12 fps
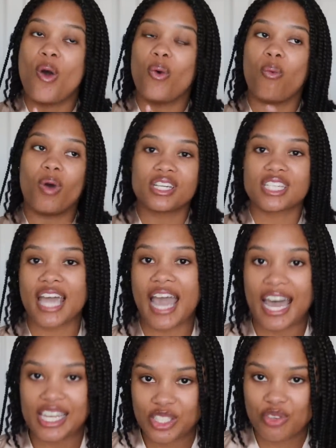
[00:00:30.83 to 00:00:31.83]
what to
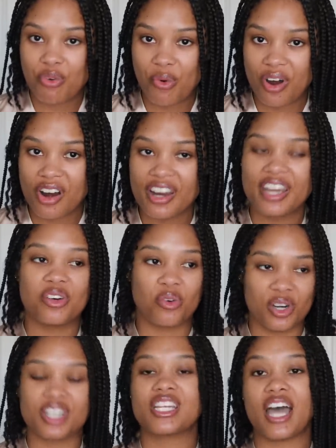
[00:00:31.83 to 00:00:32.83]
ask for in
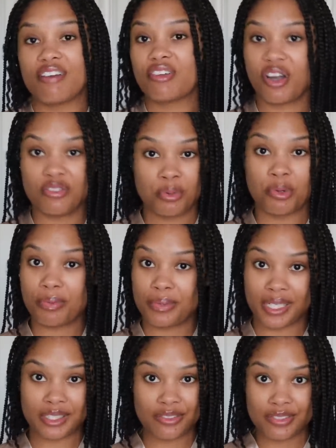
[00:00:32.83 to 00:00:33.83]
order to have a comfortable
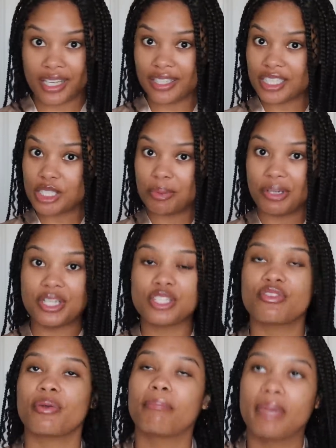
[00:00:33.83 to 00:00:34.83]
protective style experience
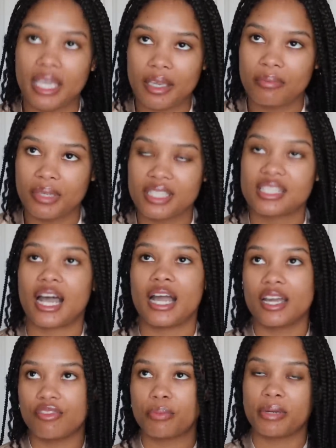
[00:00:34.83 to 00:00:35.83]
for me because I
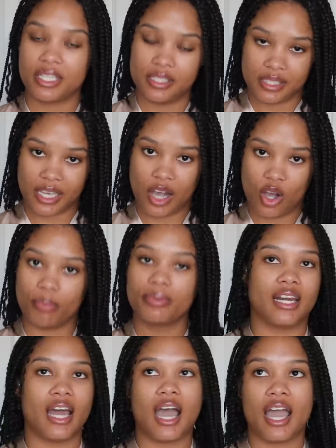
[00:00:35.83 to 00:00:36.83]
have a picky scalp
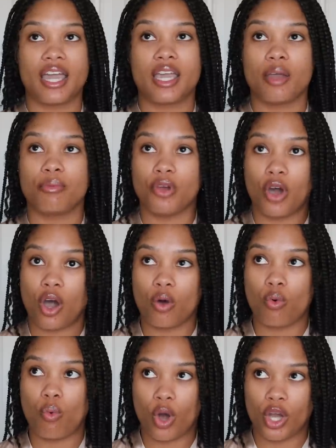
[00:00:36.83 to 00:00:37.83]
and I am
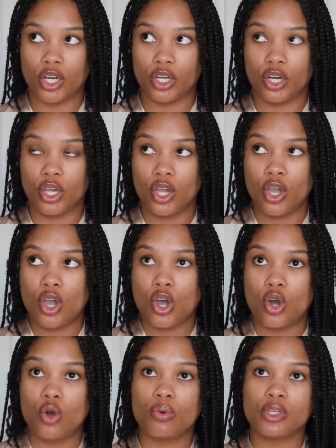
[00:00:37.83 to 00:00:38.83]
not one
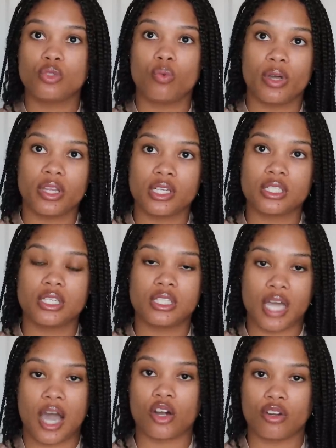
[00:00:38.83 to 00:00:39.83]
who is willing to
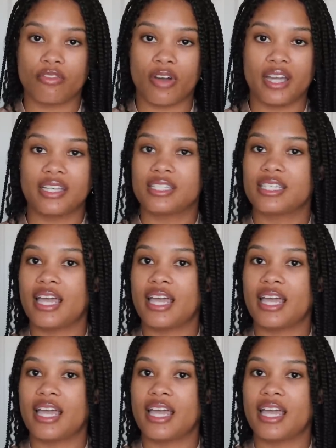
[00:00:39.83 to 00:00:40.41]
sacrifice